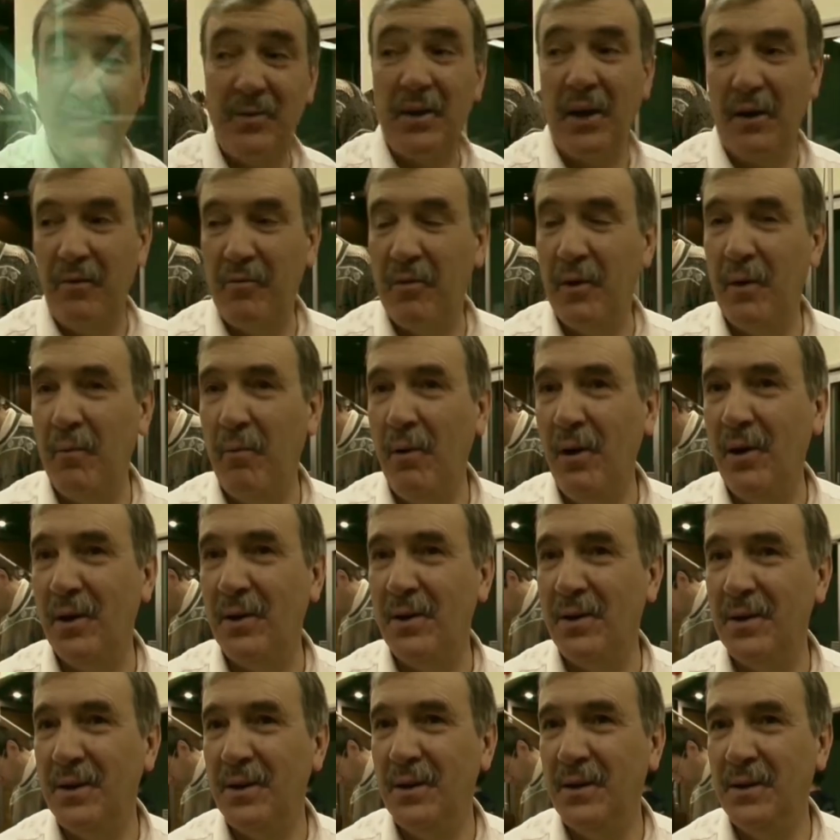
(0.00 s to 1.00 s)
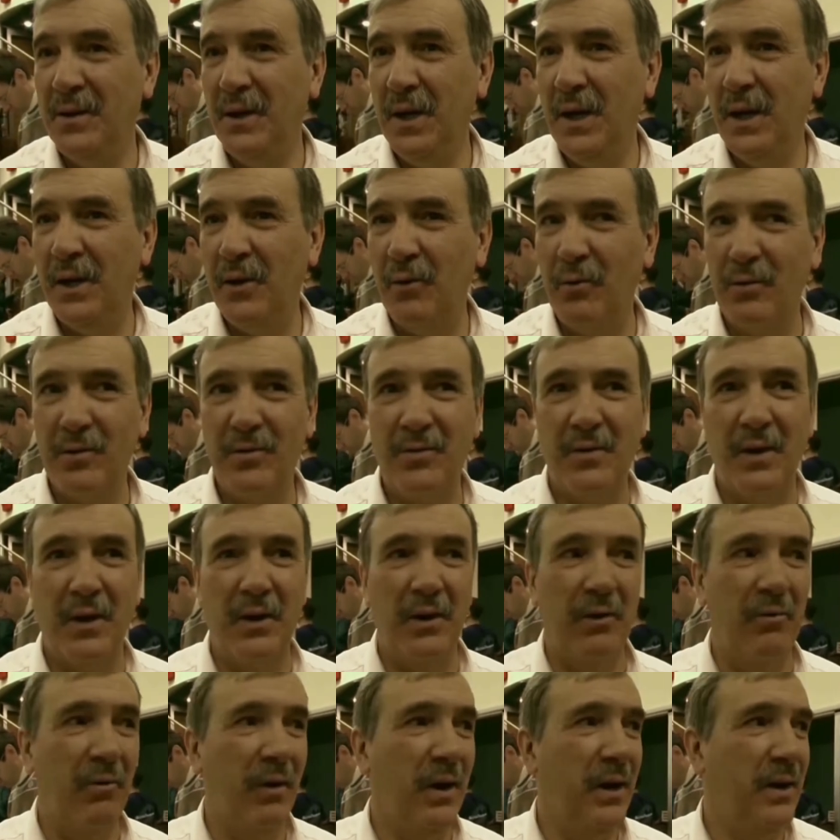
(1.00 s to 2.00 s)
It's going very well. Yeah, the orchestra
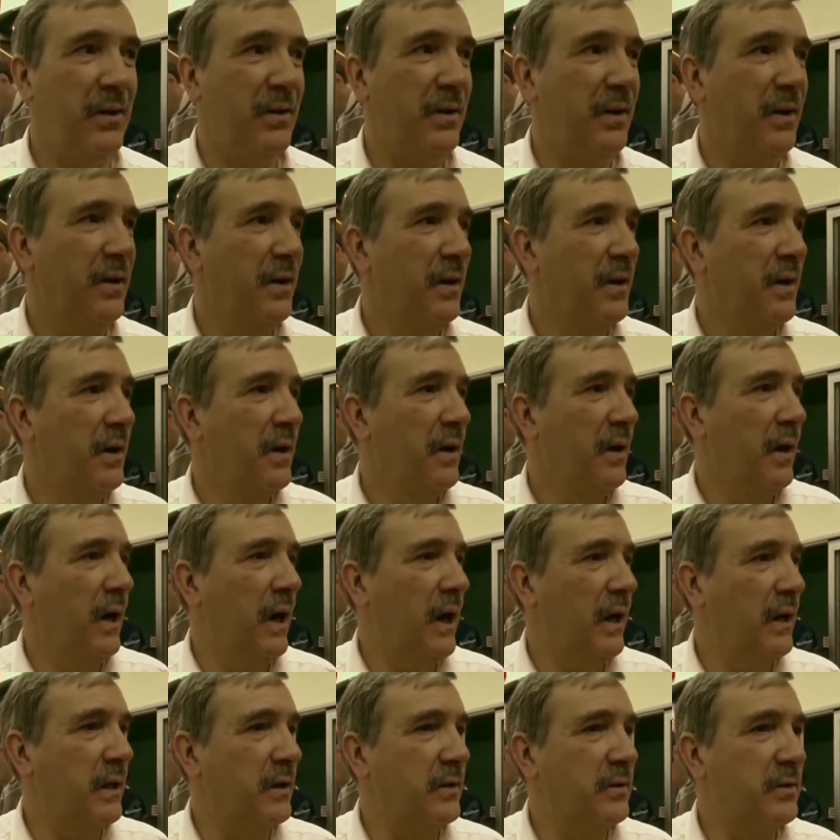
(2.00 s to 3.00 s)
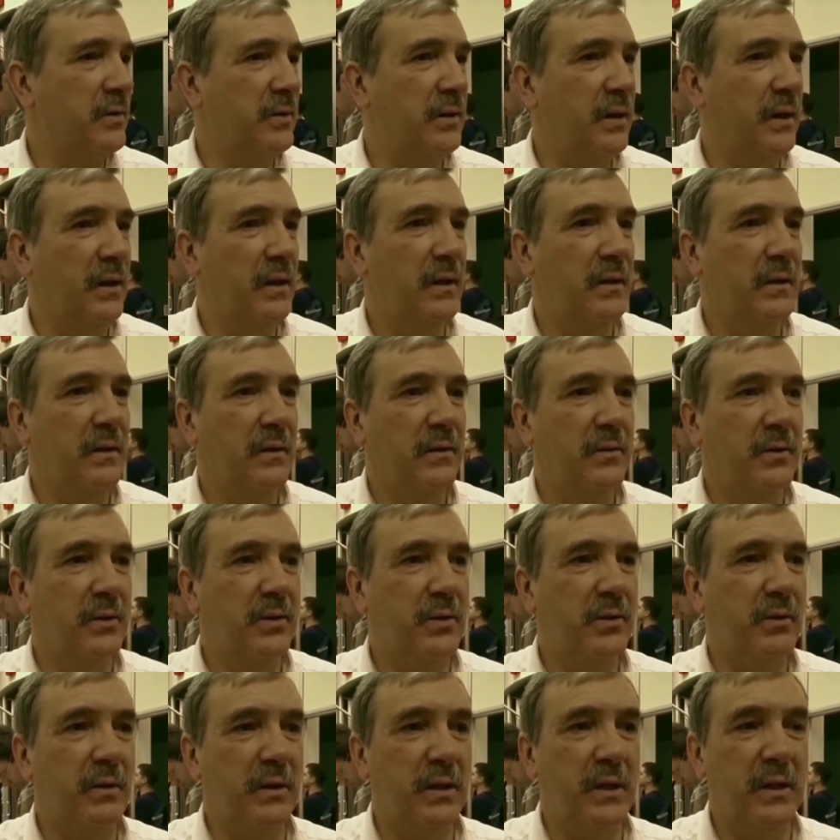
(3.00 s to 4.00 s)
sounded great, and it's
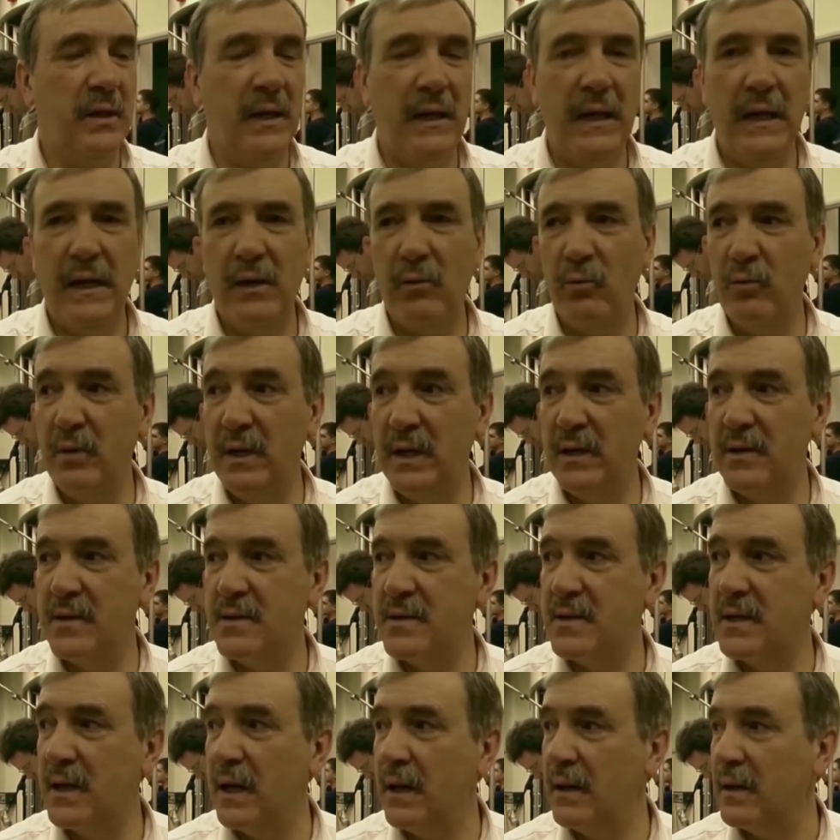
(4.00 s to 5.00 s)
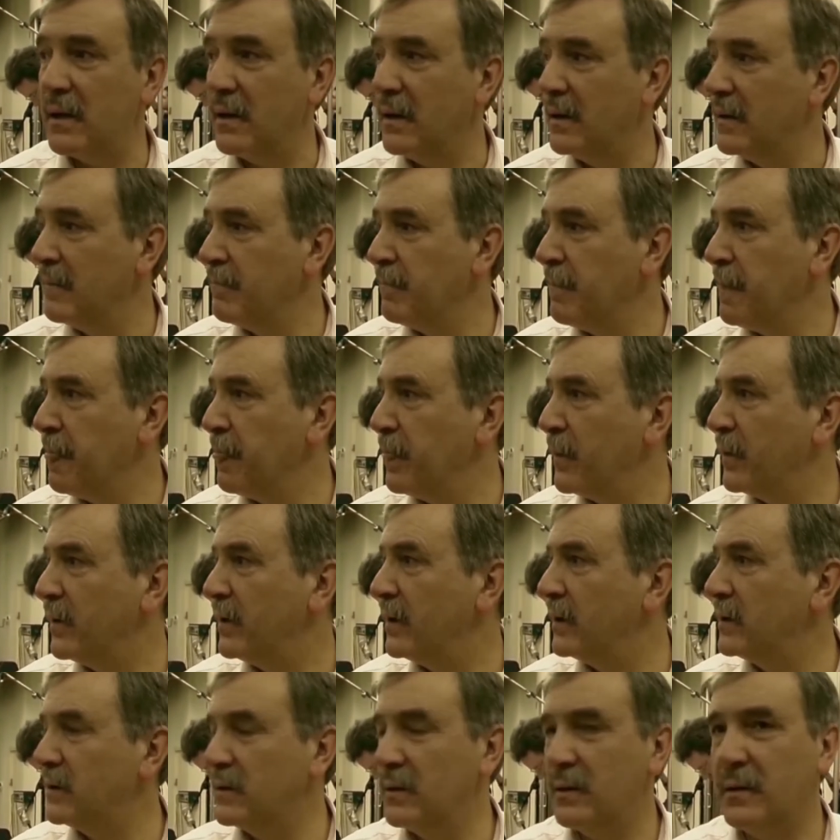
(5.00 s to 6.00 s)
just a question of getting it all knitted together.
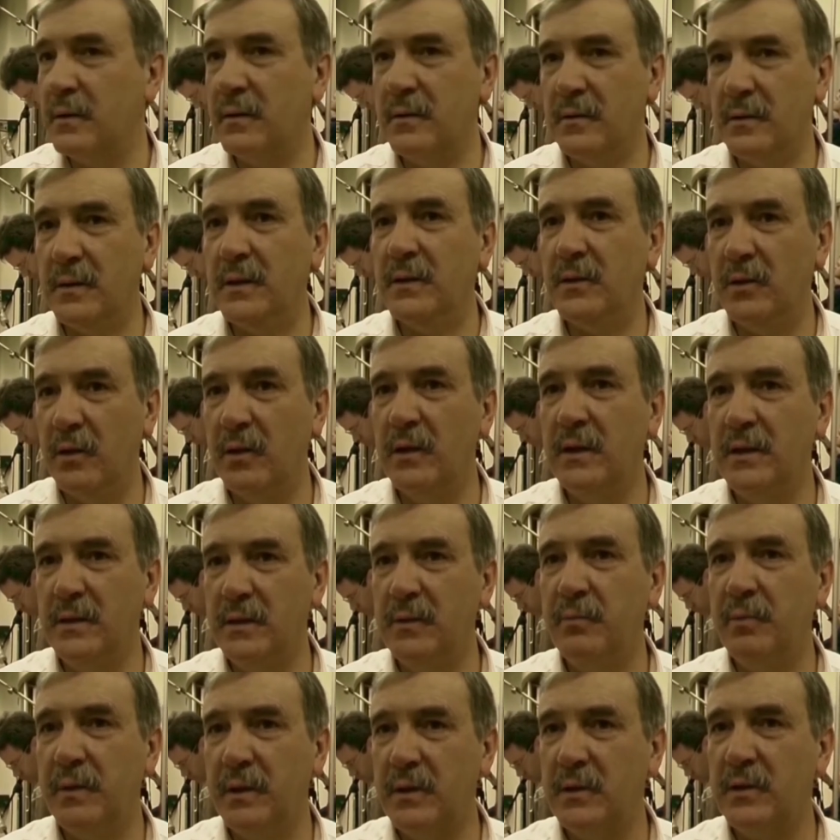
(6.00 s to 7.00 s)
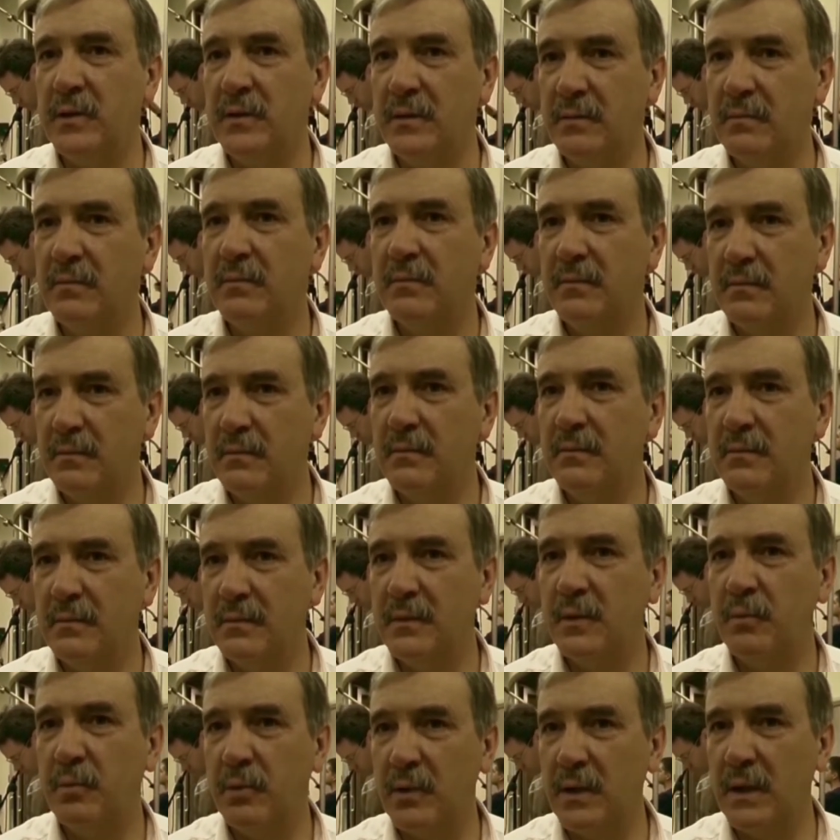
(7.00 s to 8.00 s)
It's not an easy piece
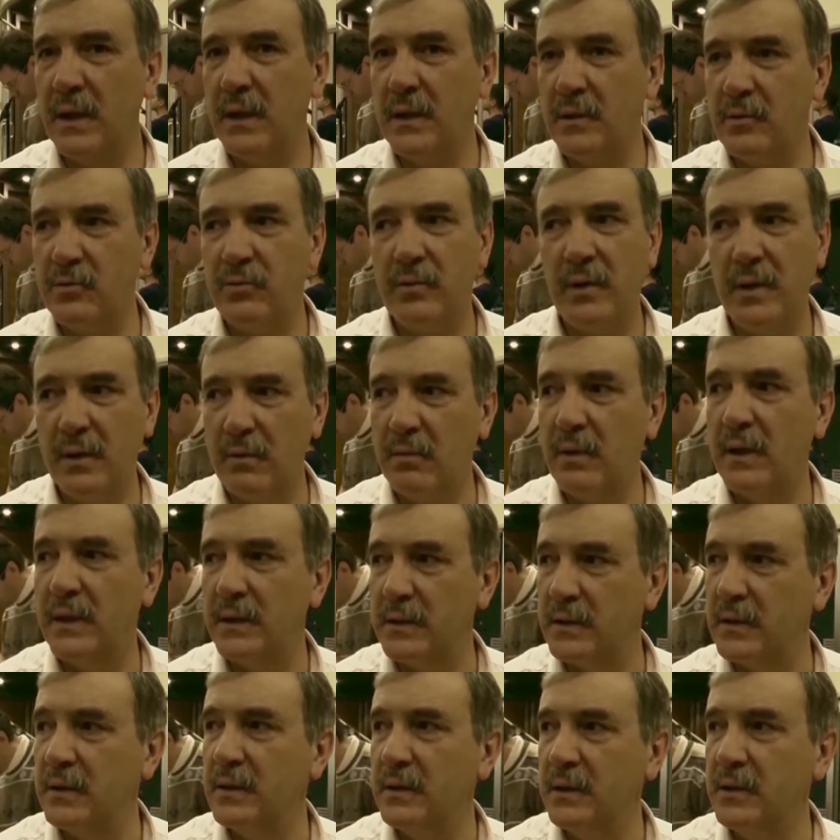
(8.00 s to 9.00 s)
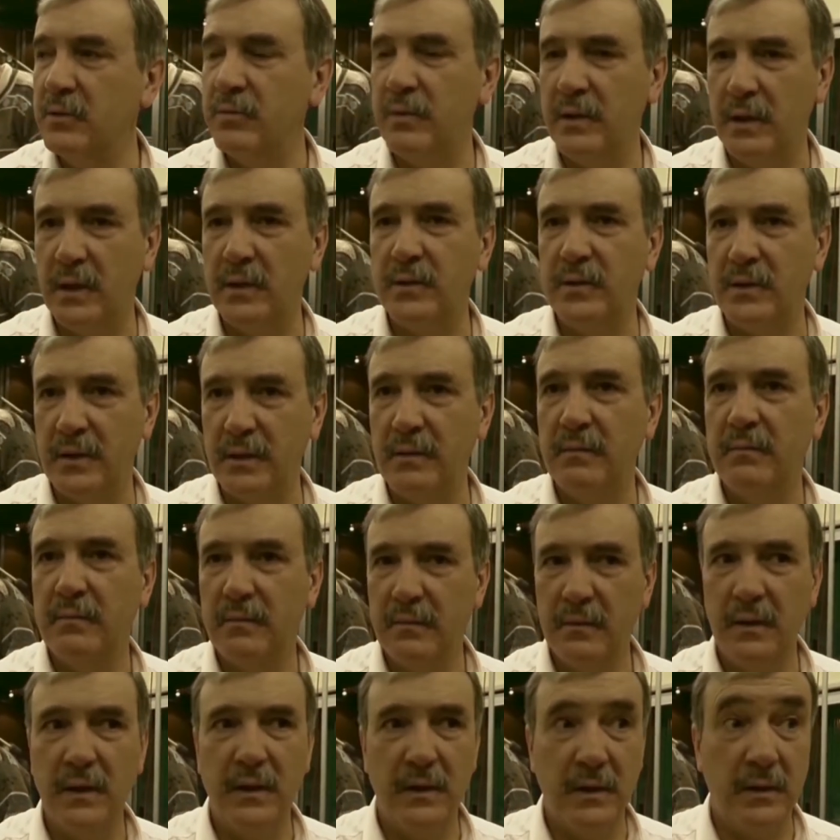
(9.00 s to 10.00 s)
to put together straight away, so it needs rehearsal.
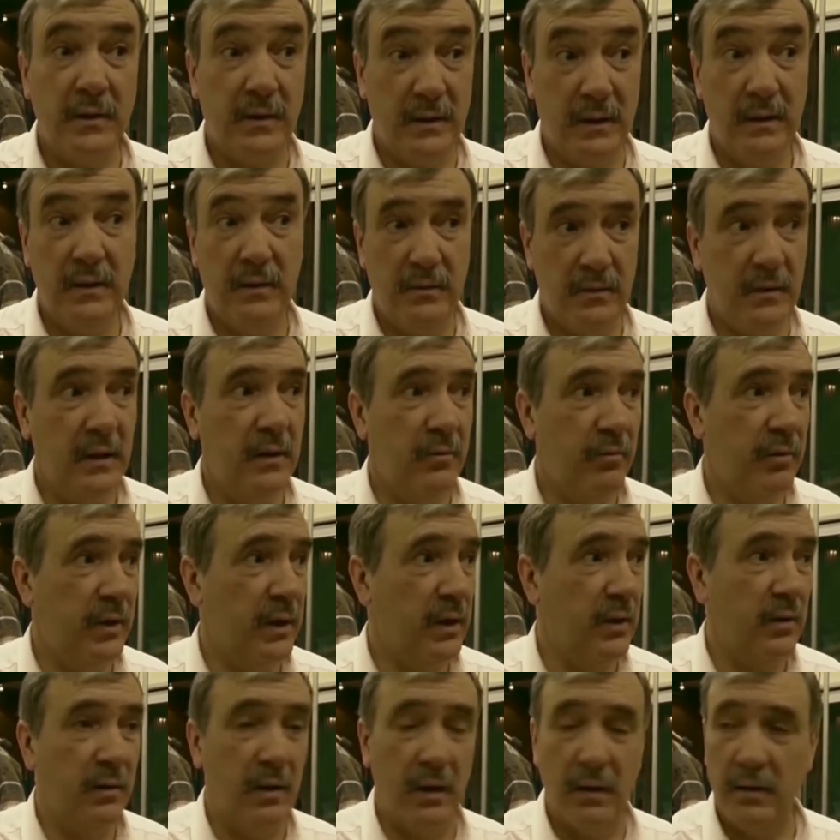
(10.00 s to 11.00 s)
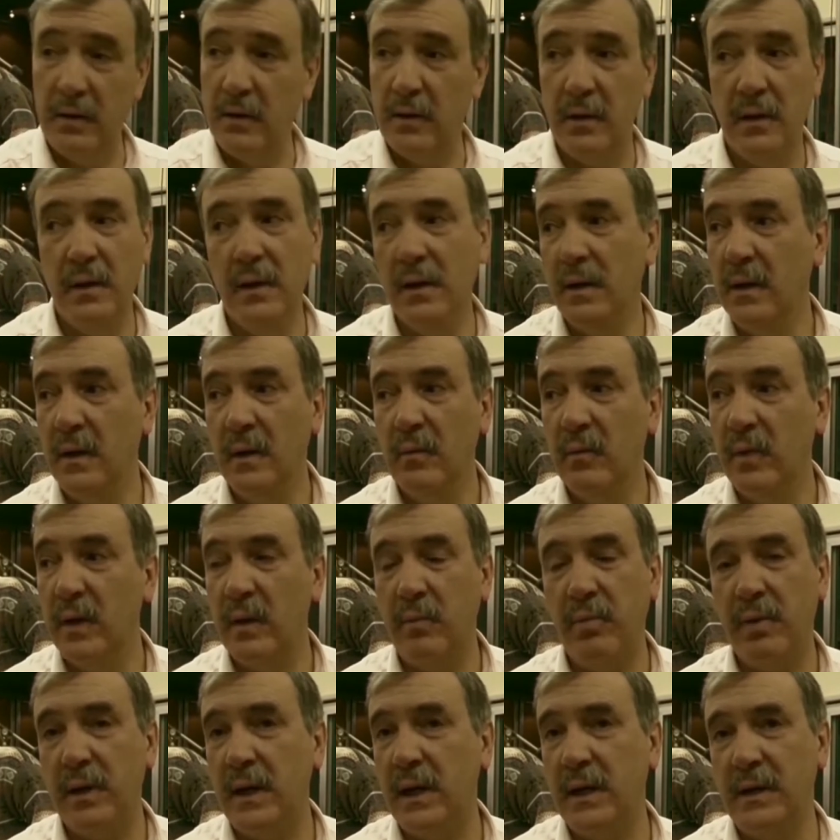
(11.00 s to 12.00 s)
And it sounded very good though, but
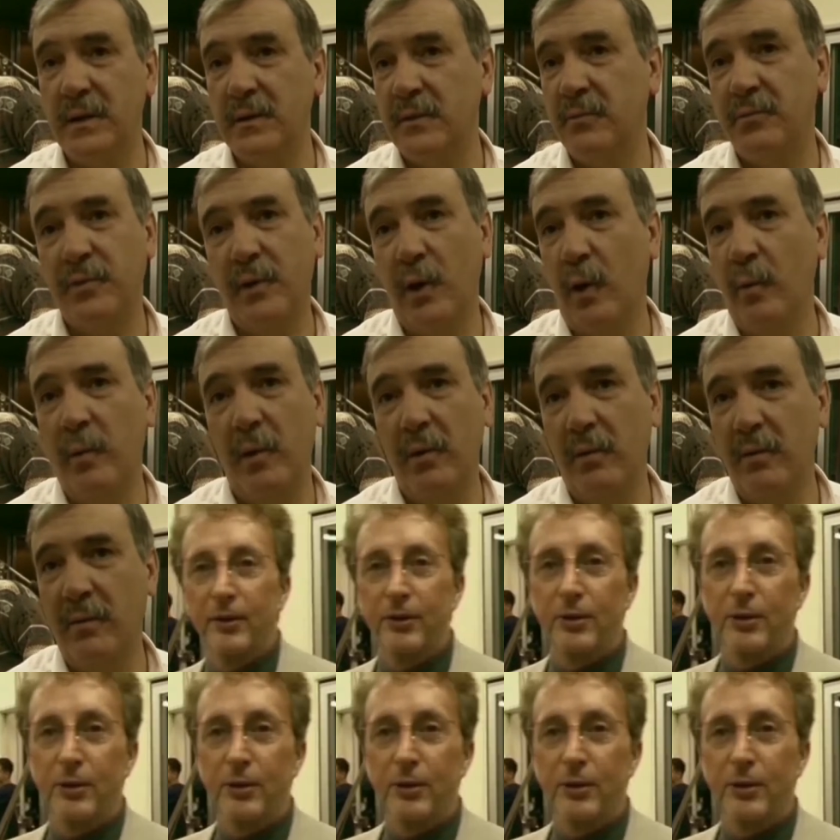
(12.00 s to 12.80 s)
the players, phenomenal.